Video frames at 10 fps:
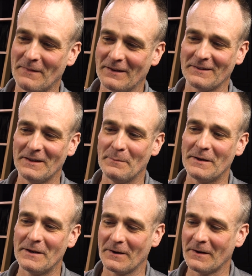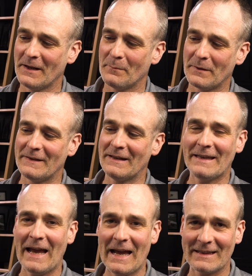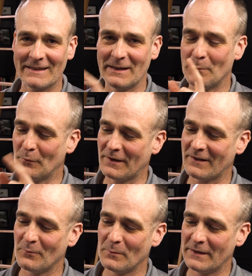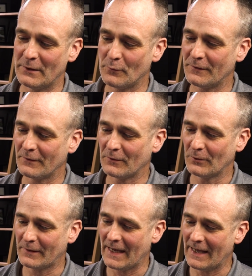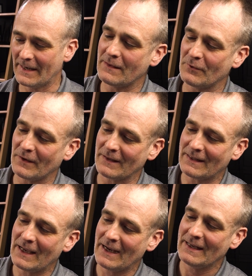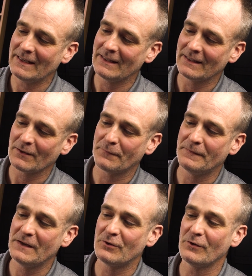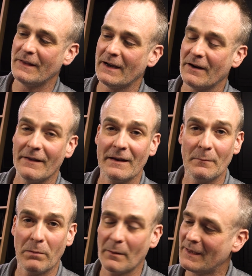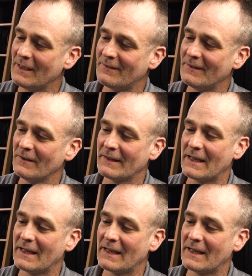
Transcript: this limb here. But the intact limb was actually really interesting to look at. There's a tiny little feature there that you probably can't see on the